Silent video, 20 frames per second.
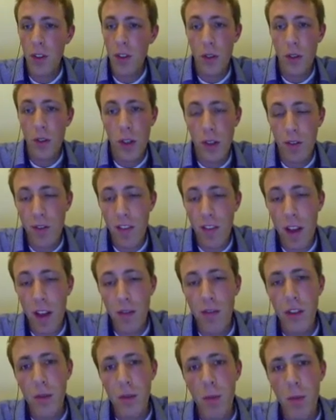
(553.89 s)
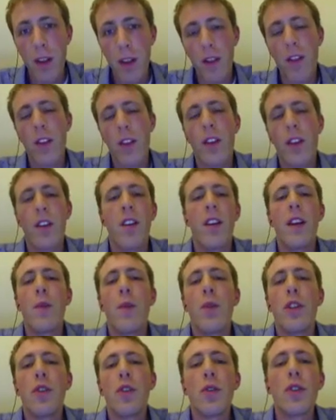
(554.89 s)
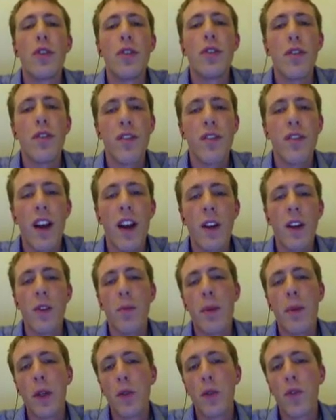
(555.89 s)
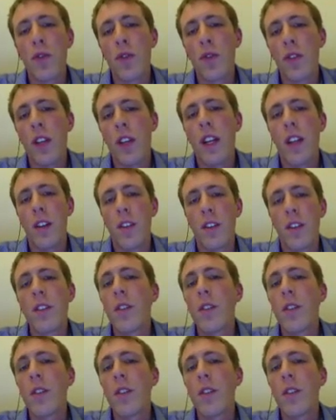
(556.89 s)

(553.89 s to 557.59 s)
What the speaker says: a certain file format in which you could define your builds and